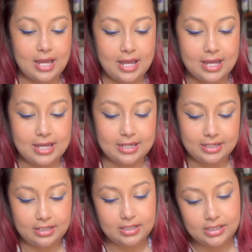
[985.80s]

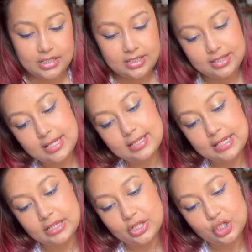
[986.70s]
and this is
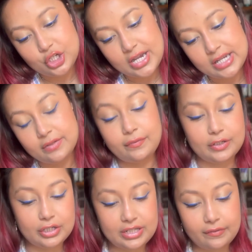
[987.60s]
in the shade
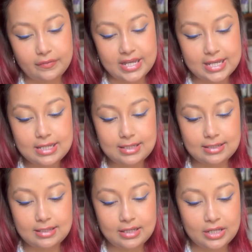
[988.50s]
Flirty
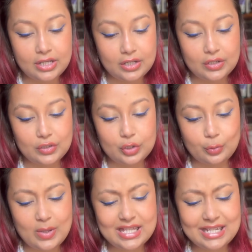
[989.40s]
Face.
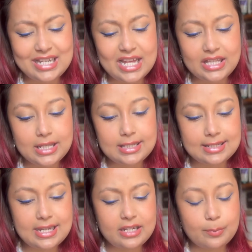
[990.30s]
So basically I think
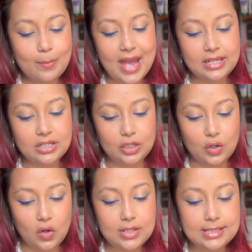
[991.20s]
it's like a matte
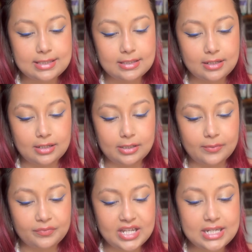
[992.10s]
gloss.
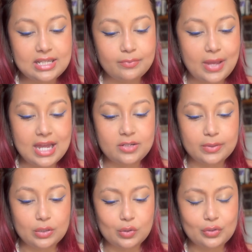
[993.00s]
It is matte
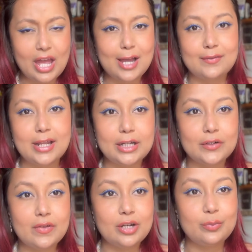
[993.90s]
but also have like
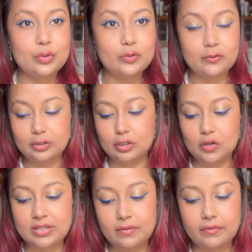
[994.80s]
a very beautiful
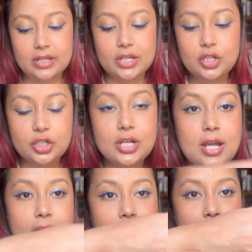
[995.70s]
glossy finish.
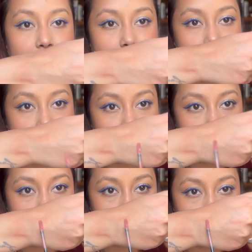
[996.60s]
Let me give